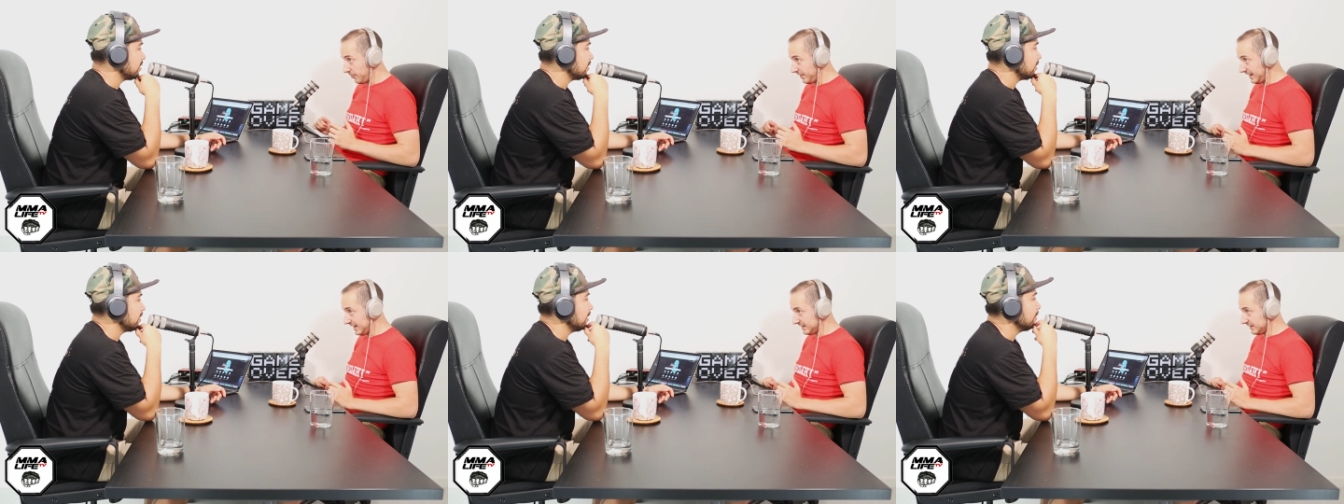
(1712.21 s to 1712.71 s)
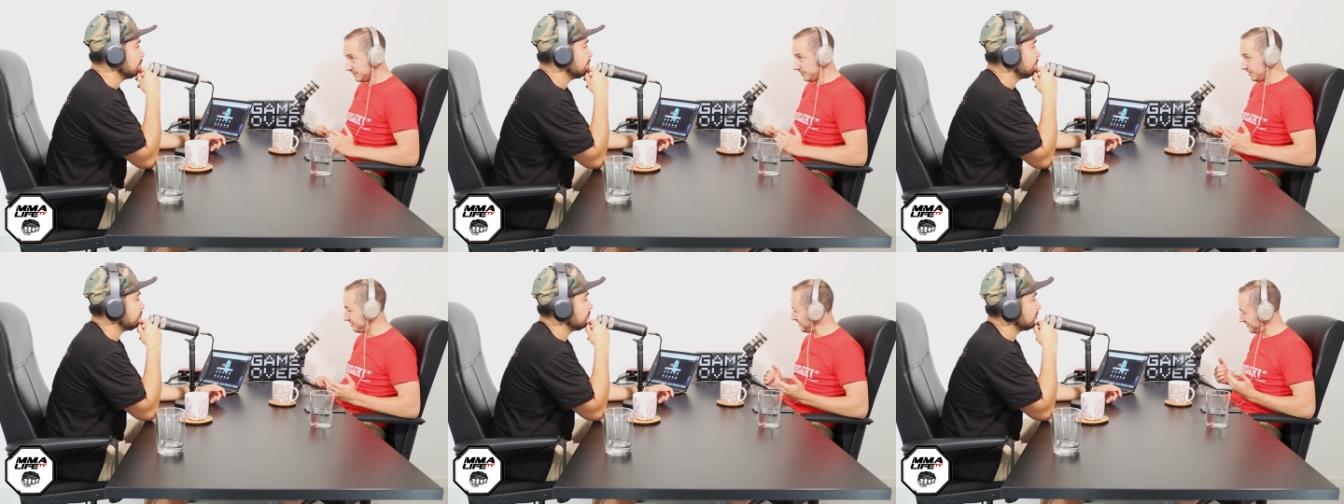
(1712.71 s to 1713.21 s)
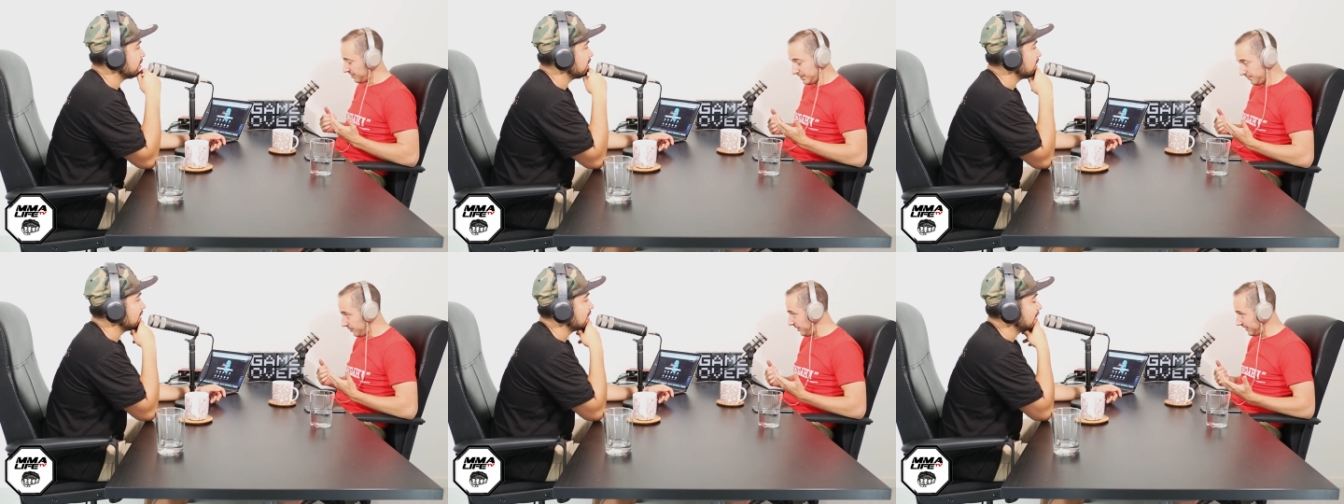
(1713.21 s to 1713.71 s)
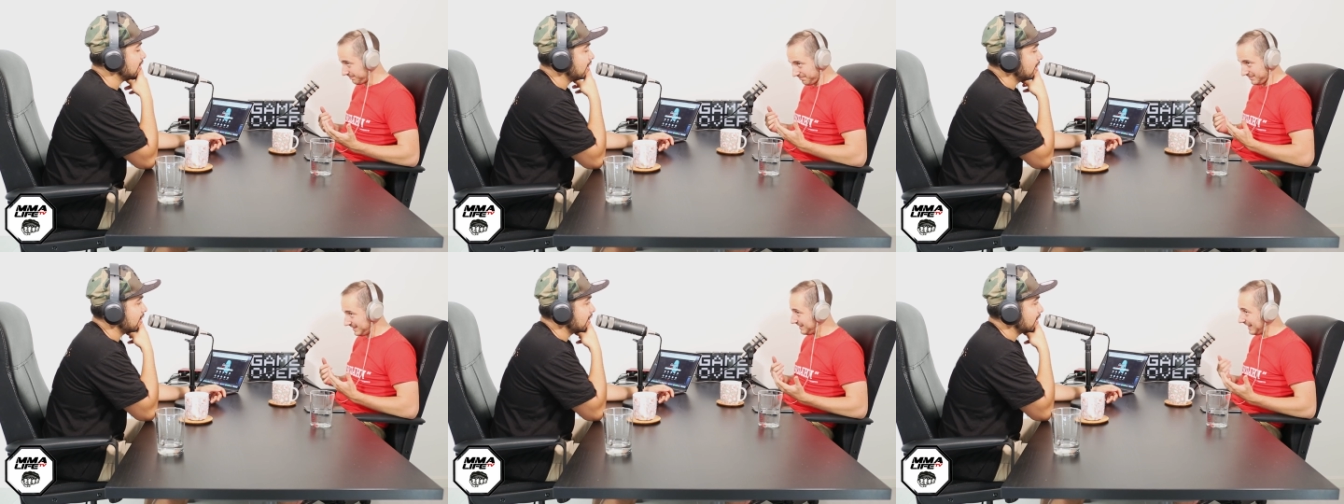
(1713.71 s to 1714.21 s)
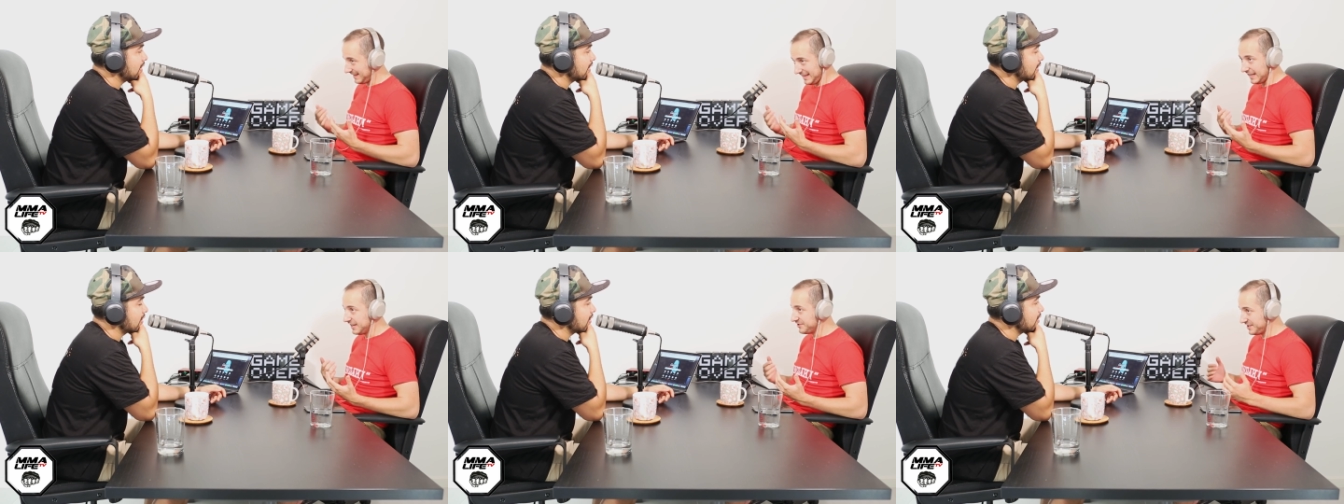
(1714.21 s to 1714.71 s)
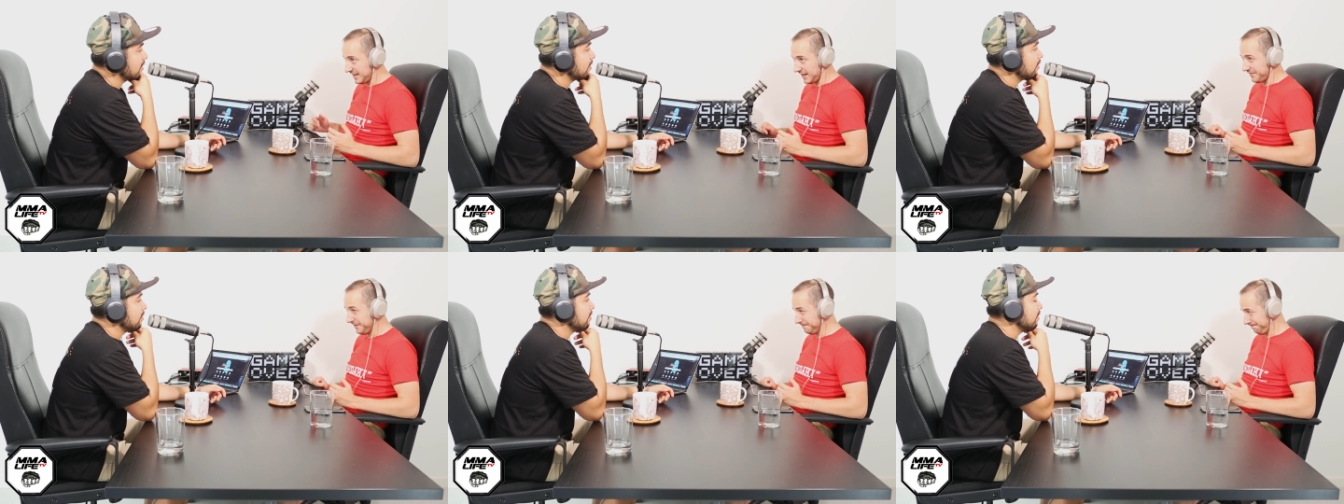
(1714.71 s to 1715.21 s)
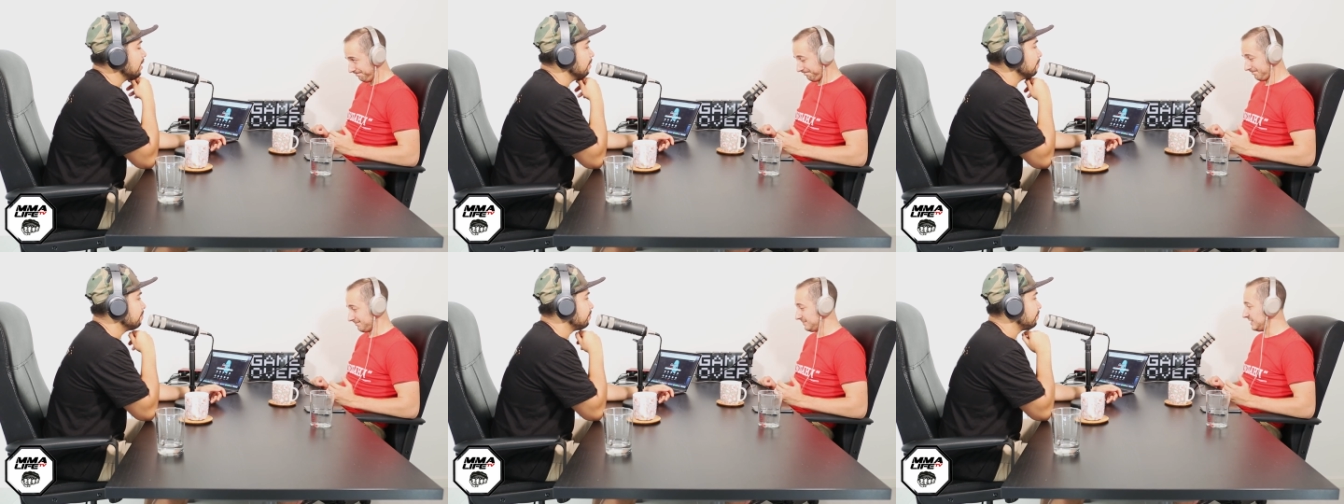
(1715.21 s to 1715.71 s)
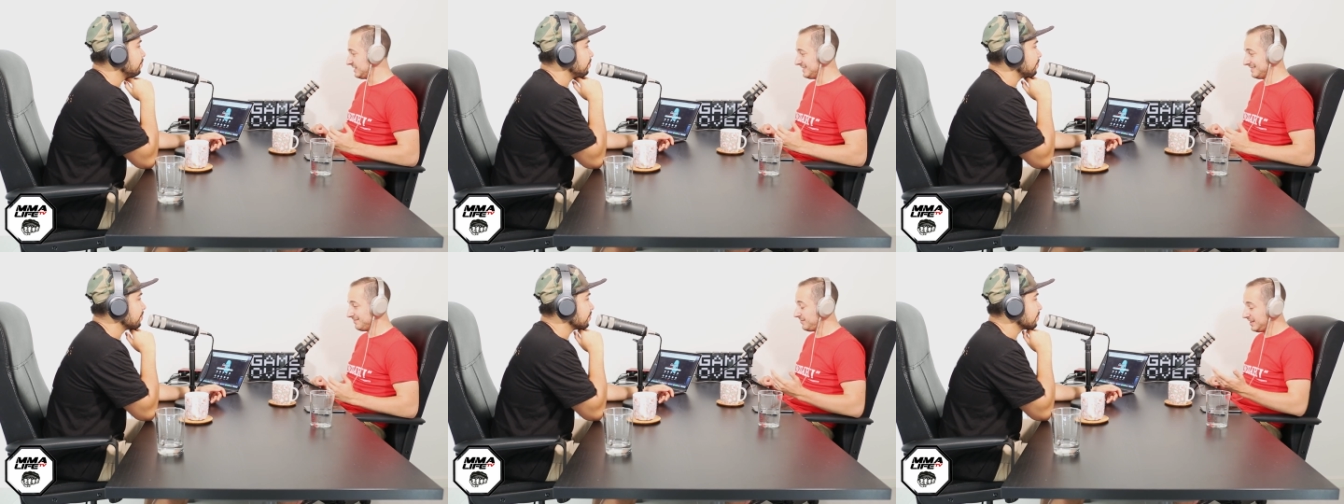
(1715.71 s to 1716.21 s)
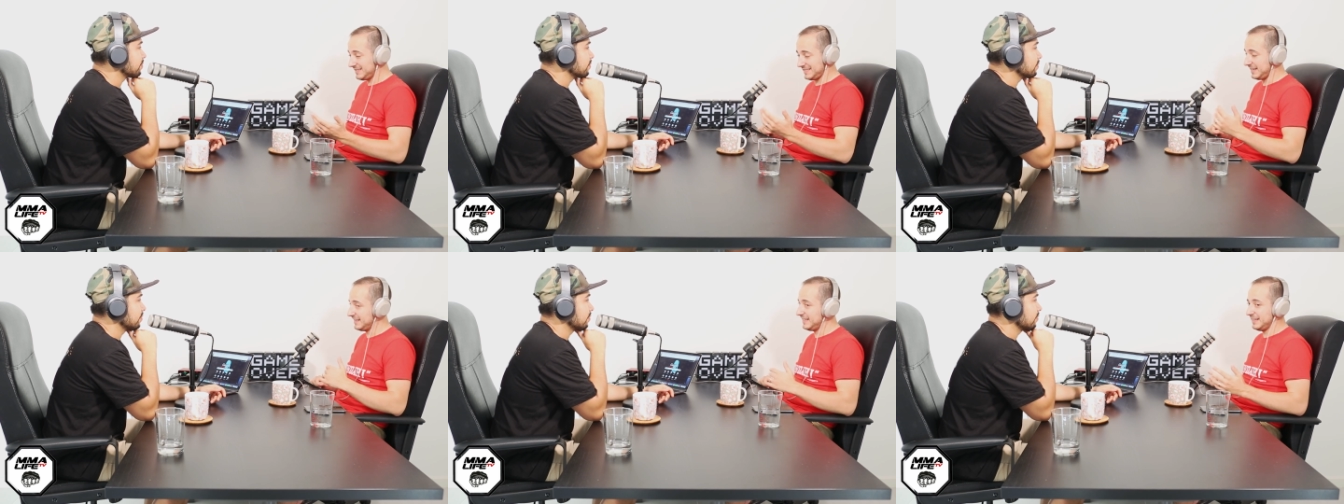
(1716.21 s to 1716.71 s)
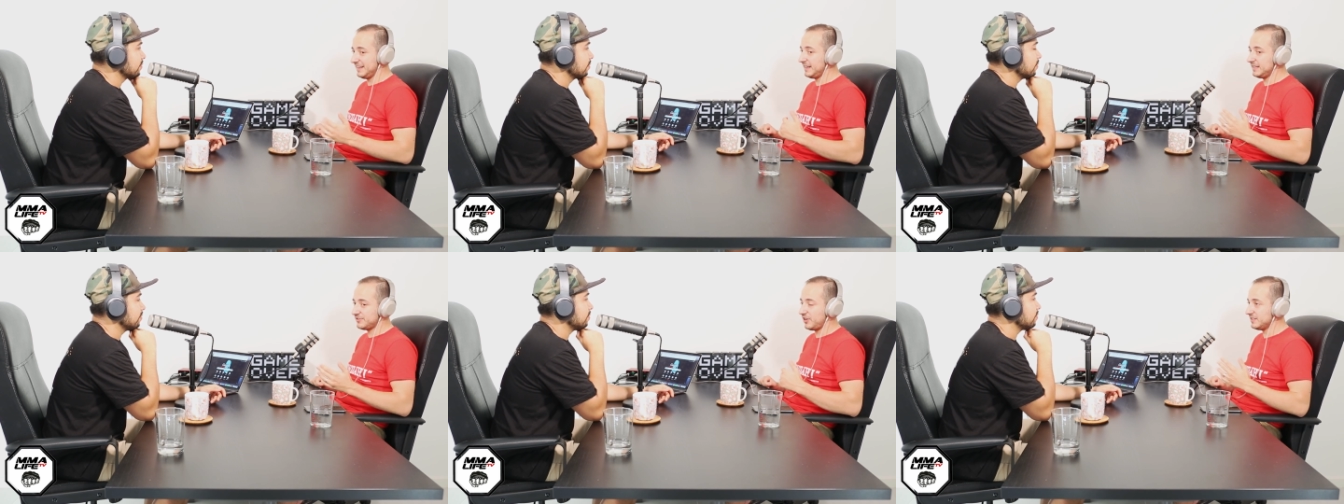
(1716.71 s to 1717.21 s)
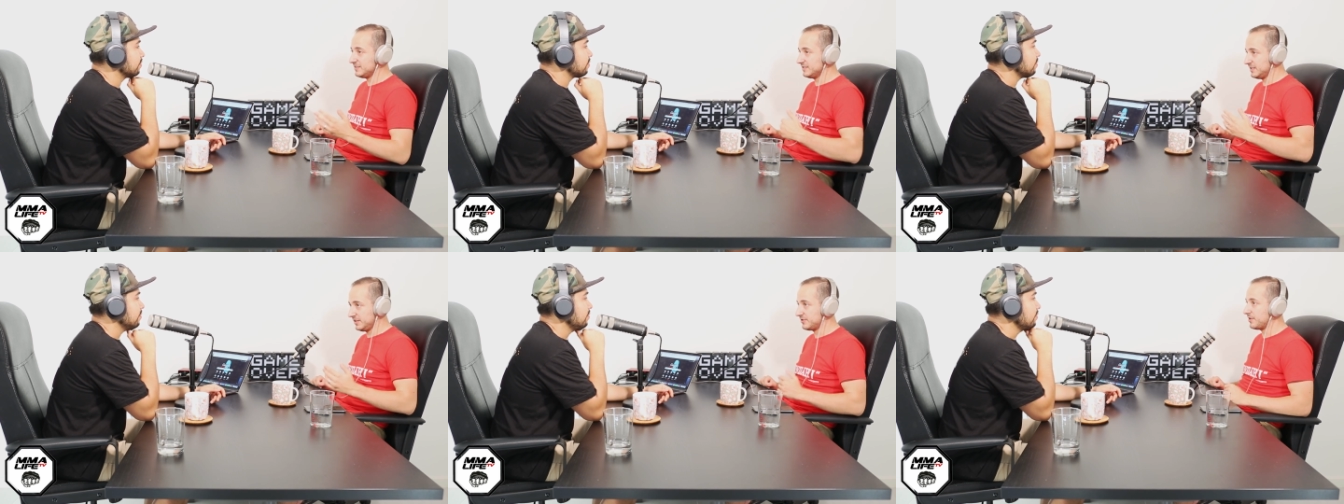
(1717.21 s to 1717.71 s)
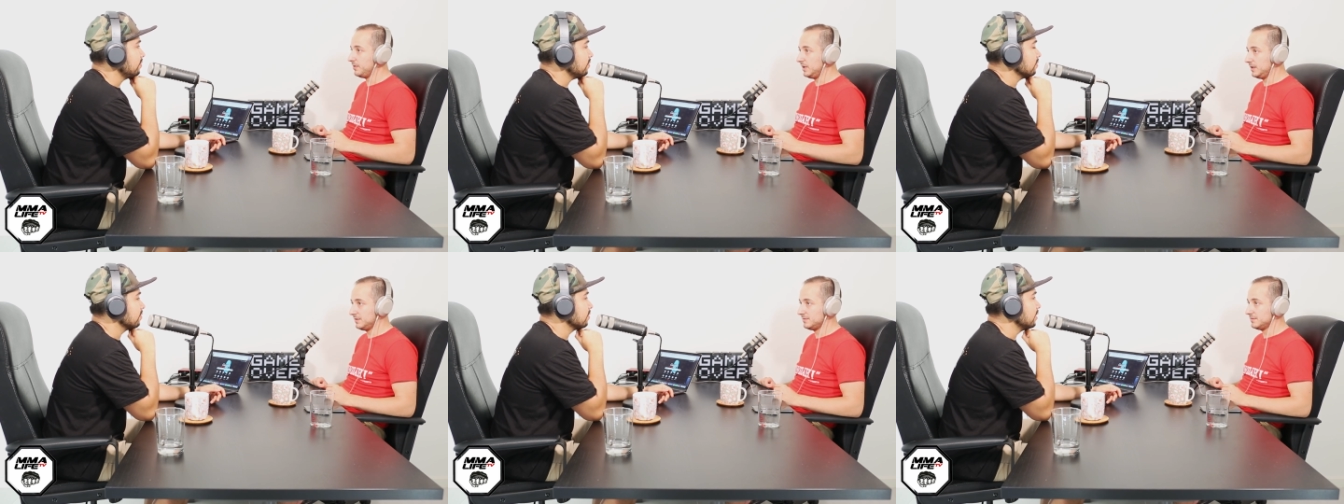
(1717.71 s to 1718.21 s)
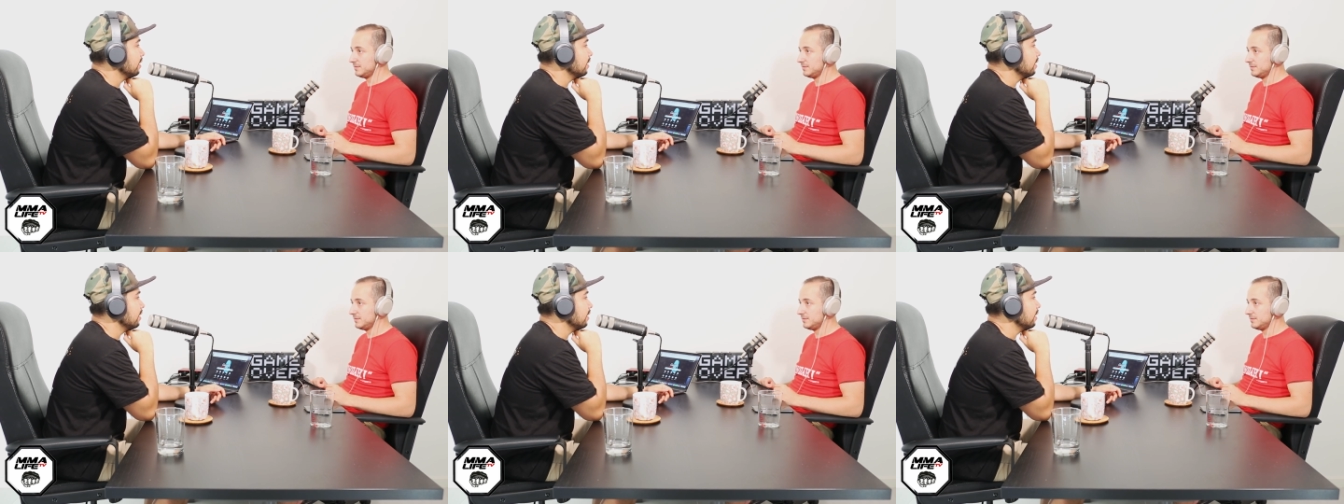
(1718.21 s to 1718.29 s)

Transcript: body hits as well. Just try and work, get the energy out of him. Yeah, because like I said, at the end of the day, Tyson's a controller.